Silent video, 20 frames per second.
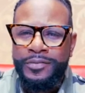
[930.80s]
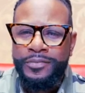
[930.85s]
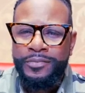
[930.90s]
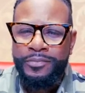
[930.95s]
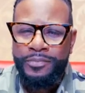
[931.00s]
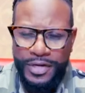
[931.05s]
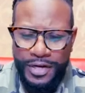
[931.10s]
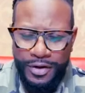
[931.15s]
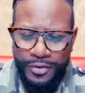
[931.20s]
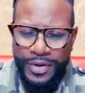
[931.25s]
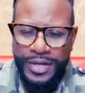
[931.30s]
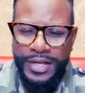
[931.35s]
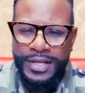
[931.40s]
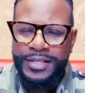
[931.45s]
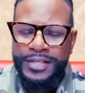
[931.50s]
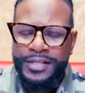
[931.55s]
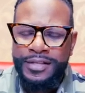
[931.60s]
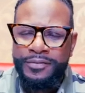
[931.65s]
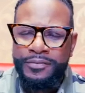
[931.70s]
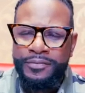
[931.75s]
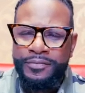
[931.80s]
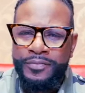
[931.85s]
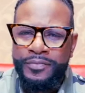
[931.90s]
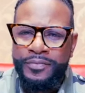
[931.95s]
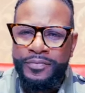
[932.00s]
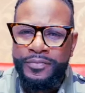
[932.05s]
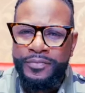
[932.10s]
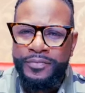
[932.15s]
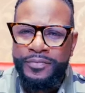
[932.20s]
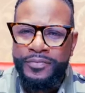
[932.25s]
Period.
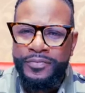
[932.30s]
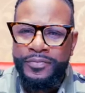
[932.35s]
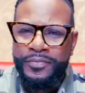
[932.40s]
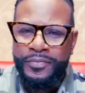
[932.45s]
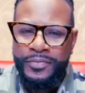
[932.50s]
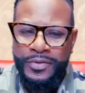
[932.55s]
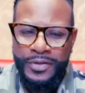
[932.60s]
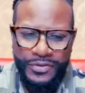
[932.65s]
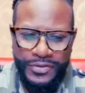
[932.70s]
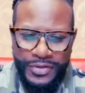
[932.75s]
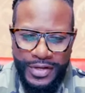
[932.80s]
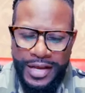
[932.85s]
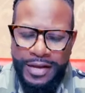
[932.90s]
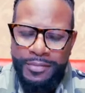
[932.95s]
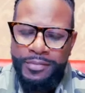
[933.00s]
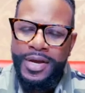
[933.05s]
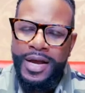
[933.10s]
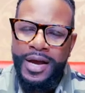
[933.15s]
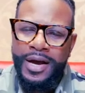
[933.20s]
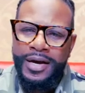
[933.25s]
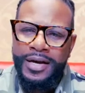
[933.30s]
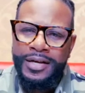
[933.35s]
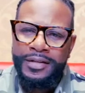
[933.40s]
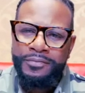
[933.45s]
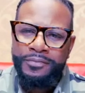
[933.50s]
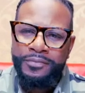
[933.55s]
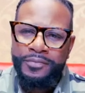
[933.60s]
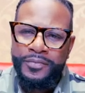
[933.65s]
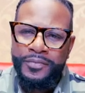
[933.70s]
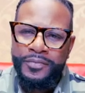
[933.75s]
The same
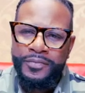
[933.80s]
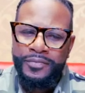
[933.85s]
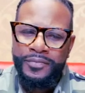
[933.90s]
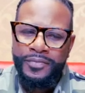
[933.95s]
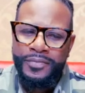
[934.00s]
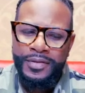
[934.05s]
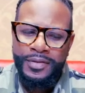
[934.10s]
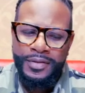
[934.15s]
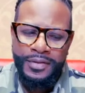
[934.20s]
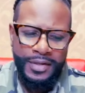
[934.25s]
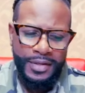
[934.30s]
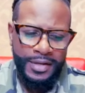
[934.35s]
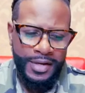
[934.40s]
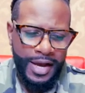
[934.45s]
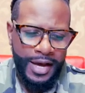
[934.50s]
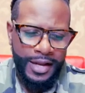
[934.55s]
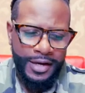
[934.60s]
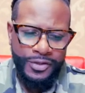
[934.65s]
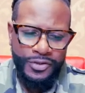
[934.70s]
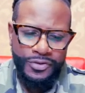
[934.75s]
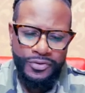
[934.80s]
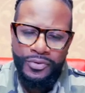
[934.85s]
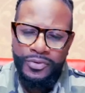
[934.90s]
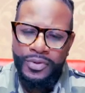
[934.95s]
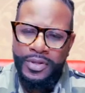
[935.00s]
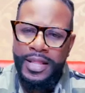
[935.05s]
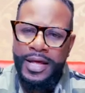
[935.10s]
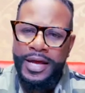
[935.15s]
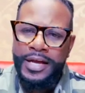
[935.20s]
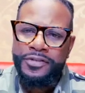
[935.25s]
God that got us through
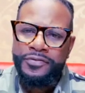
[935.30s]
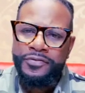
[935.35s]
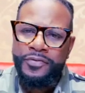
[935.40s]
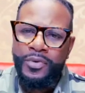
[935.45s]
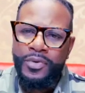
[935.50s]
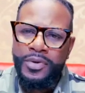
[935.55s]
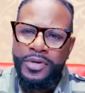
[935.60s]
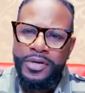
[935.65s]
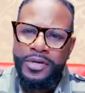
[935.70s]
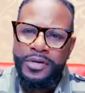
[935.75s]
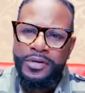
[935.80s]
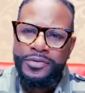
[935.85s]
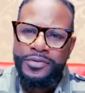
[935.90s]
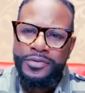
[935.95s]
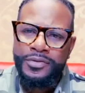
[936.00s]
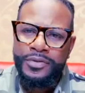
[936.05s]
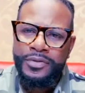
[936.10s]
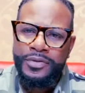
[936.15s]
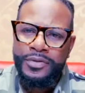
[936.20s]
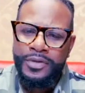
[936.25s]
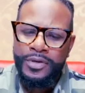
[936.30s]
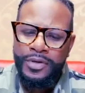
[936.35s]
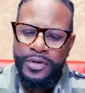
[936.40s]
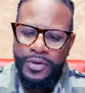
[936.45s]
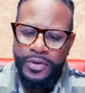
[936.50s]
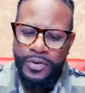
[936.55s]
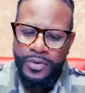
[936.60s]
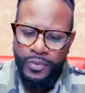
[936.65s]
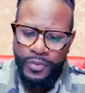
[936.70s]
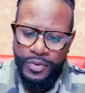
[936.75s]
the last 4 years
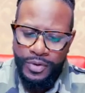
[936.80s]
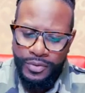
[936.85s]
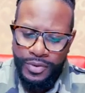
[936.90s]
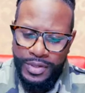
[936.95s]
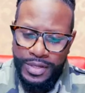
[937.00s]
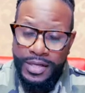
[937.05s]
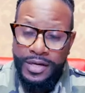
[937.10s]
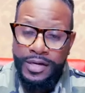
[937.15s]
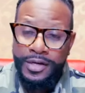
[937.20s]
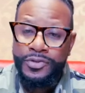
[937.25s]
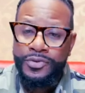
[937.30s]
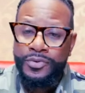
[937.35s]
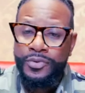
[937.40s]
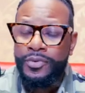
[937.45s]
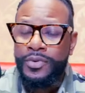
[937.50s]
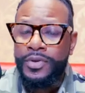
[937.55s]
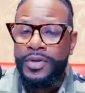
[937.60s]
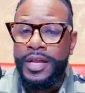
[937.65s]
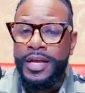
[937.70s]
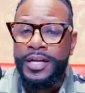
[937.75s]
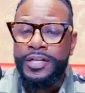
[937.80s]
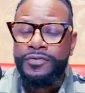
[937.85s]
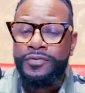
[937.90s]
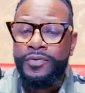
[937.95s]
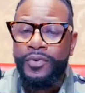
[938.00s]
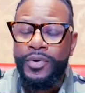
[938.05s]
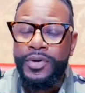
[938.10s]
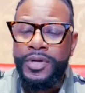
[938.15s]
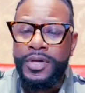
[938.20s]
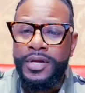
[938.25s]
will get us through the next
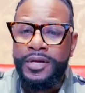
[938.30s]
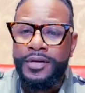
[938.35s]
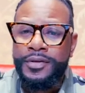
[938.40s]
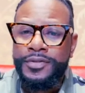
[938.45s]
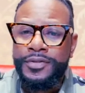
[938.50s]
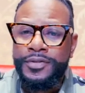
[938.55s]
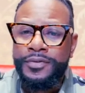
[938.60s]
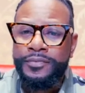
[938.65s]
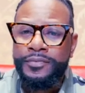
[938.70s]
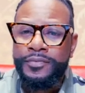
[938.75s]
4 years.